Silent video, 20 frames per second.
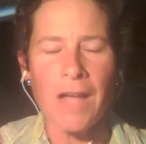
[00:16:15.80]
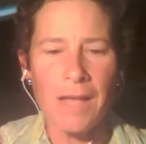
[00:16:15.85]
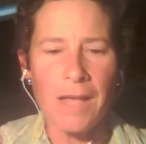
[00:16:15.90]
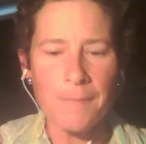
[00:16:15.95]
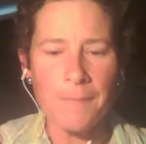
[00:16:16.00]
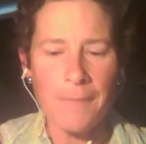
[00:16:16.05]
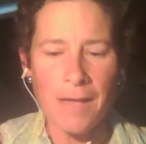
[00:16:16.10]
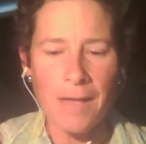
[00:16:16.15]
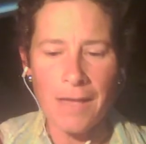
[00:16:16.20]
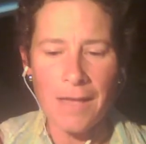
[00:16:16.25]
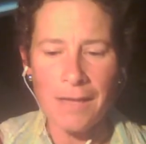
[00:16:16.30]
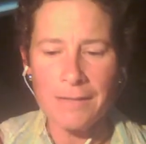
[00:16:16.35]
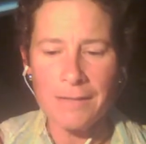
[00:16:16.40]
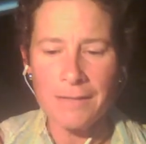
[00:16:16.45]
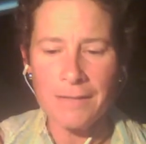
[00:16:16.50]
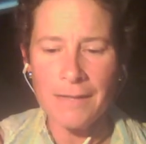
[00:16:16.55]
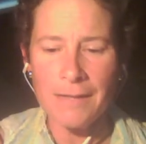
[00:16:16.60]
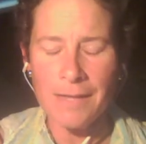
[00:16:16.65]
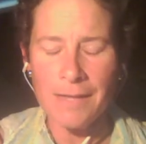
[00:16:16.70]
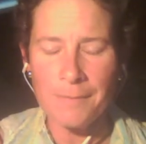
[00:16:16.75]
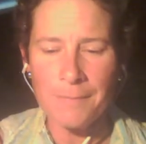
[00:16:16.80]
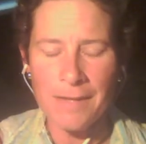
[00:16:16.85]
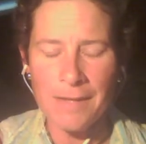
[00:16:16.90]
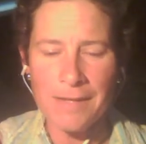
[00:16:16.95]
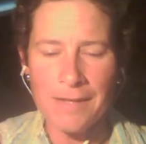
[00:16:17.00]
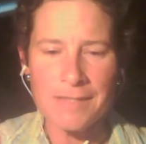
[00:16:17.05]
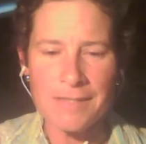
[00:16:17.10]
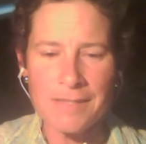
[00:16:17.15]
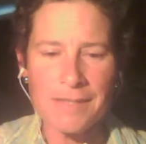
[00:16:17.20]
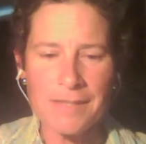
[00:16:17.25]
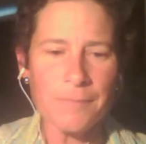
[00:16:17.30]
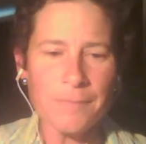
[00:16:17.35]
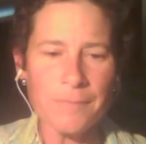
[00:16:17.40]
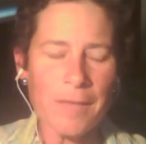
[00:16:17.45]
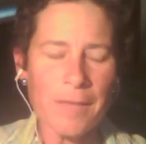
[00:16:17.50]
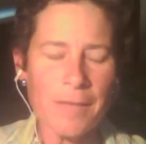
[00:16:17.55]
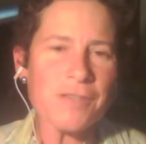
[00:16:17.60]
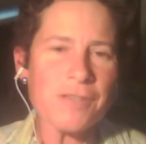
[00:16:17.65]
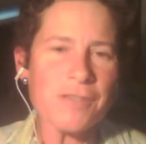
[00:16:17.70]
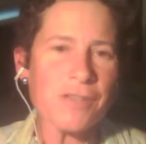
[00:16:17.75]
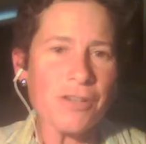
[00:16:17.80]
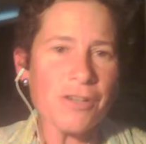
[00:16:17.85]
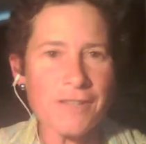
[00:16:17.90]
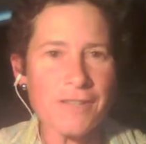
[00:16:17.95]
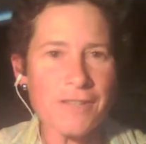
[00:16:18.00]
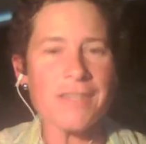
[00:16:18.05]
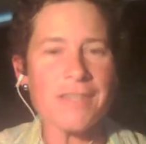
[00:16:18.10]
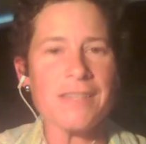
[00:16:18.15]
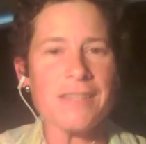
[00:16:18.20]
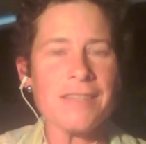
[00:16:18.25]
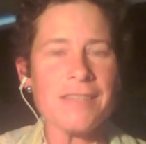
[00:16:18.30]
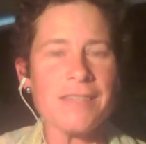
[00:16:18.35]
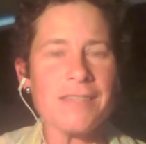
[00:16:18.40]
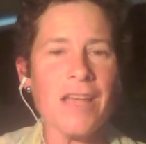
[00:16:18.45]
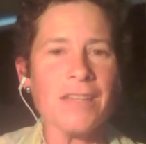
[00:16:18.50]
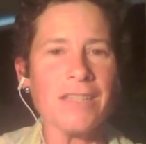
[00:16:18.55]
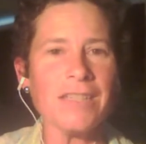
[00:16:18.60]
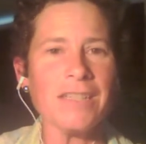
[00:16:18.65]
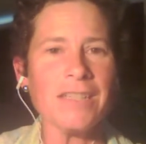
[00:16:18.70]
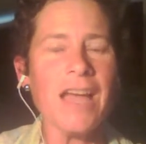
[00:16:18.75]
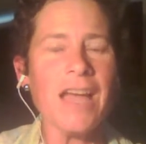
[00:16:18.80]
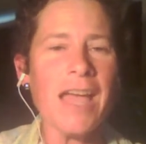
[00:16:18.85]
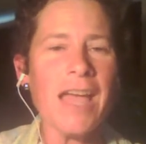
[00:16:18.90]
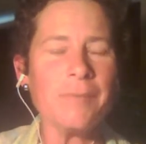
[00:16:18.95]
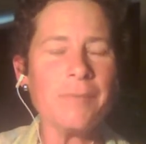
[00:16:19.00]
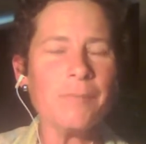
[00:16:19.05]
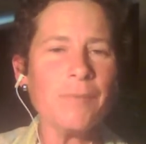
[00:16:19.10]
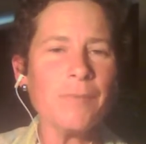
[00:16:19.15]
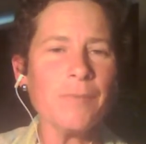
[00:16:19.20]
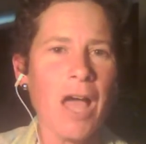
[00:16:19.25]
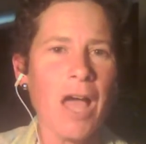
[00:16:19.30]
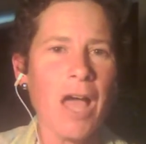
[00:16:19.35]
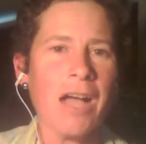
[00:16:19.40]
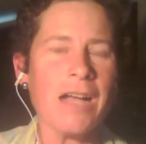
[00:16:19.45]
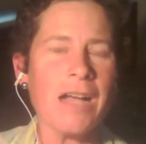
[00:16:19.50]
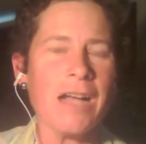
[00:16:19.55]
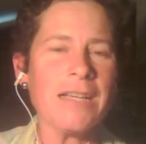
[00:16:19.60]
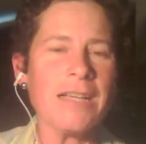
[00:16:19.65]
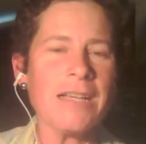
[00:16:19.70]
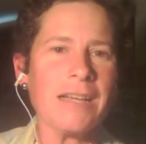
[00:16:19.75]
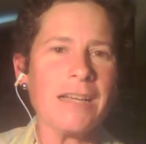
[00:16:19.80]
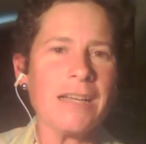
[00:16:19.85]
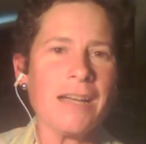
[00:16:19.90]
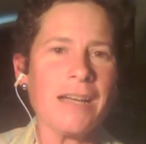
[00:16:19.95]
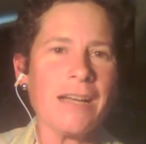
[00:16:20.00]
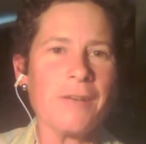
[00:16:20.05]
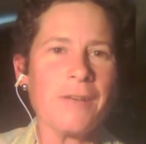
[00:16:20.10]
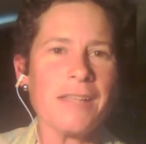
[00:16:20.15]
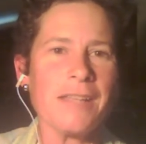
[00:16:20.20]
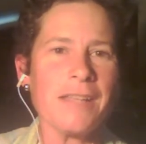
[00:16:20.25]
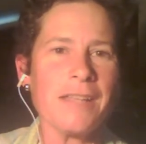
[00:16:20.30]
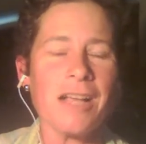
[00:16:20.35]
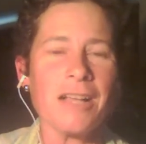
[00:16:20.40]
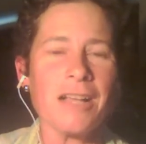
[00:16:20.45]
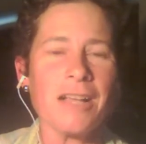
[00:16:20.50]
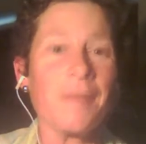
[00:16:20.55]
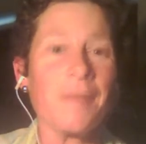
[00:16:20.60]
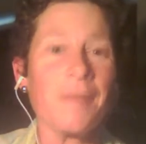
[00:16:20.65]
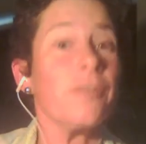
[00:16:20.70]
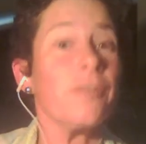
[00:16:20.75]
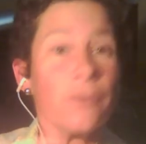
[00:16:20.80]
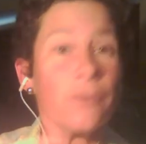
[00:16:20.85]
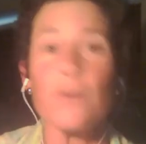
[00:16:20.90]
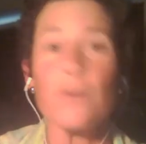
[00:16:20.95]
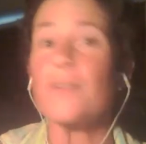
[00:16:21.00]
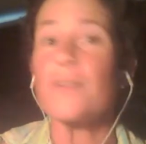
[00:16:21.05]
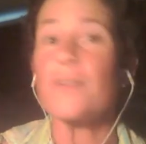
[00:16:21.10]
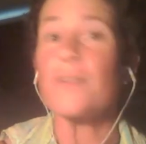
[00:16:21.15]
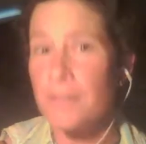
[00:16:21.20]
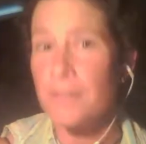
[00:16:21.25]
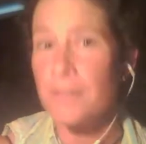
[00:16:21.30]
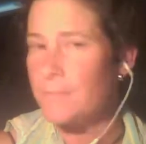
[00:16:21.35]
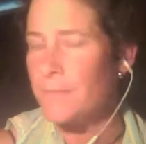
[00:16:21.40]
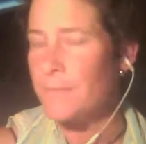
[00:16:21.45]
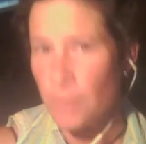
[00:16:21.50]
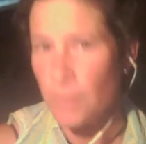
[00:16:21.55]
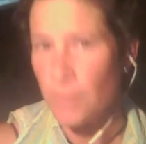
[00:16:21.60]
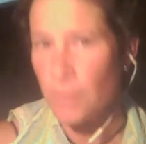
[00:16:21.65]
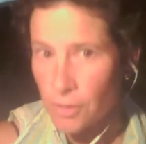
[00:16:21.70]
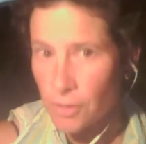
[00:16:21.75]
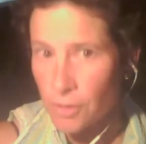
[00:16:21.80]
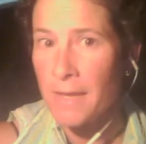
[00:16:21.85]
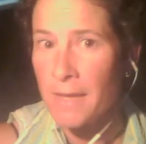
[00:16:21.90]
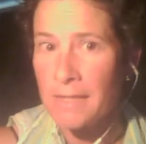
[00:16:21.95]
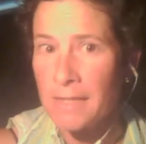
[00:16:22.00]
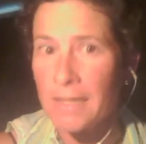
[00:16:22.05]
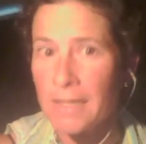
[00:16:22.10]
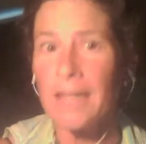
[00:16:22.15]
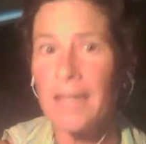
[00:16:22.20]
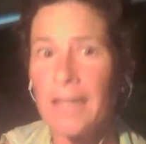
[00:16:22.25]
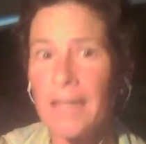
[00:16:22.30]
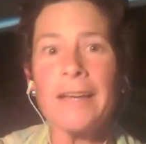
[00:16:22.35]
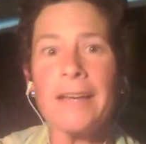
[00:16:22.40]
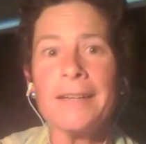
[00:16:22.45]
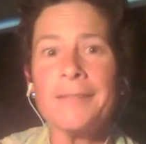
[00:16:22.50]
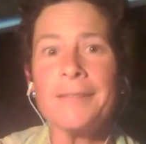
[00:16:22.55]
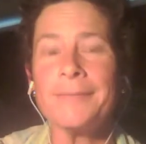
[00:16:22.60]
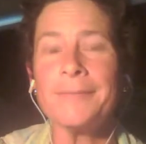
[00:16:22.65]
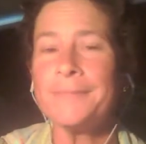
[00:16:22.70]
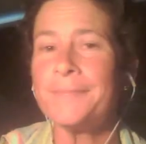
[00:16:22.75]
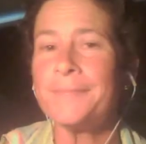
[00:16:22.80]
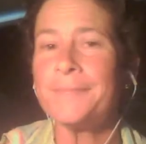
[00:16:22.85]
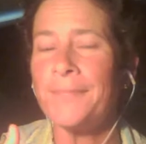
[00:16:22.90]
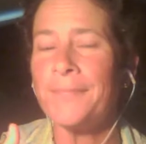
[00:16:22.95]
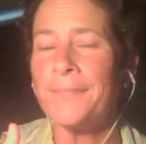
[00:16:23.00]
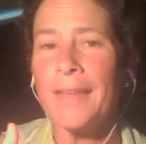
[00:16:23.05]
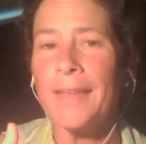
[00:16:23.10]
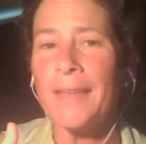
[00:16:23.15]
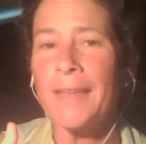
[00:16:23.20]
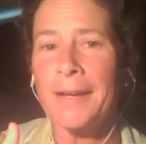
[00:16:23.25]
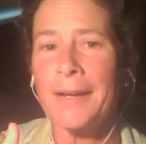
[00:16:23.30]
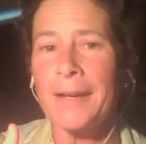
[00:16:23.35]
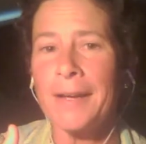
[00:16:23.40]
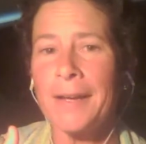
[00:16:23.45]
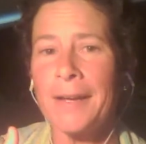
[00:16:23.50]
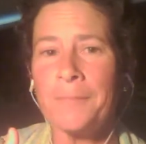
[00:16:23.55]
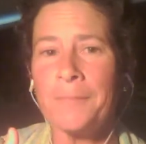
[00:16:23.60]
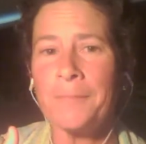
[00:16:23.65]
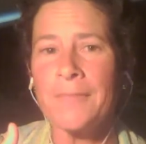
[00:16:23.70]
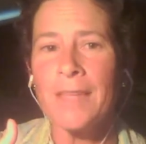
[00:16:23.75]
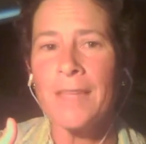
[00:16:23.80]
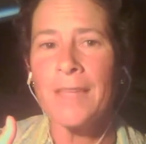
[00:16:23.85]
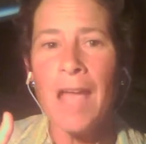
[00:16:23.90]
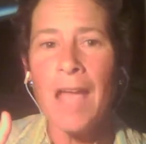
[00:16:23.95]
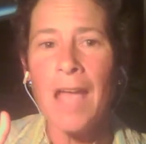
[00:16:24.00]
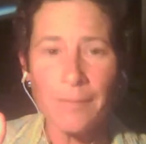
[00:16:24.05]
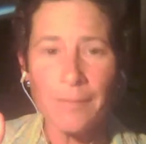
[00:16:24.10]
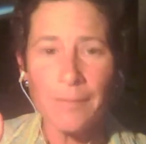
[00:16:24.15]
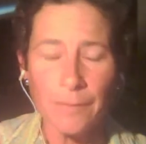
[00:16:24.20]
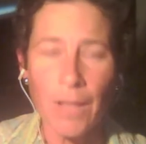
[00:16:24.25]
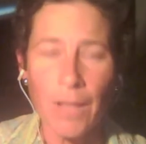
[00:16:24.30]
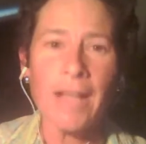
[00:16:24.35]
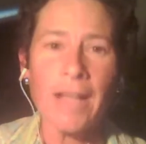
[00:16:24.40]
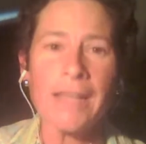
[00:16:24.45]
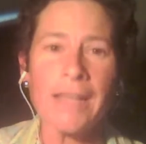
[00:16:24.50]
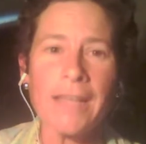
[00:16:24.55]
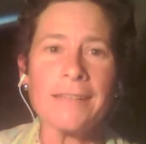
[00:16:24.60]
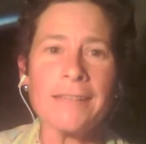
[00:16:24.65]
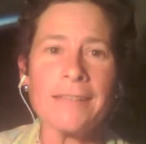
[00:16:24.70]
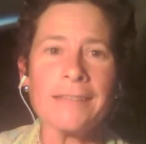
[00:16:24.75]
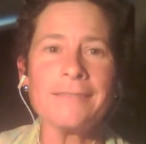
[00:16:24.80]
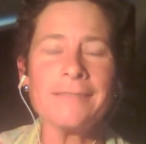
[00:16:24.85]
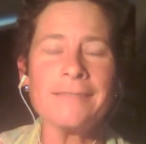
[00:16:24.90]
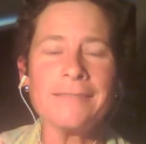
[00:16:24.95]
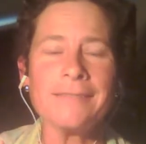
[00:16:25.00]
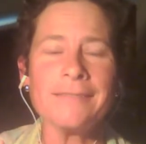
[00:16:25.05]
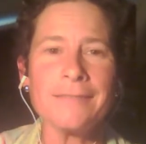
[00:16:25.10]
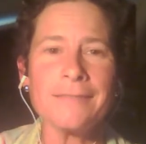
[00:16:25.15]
On my Symbleme Services online blog, what I talk about, of course, is social media, blogging,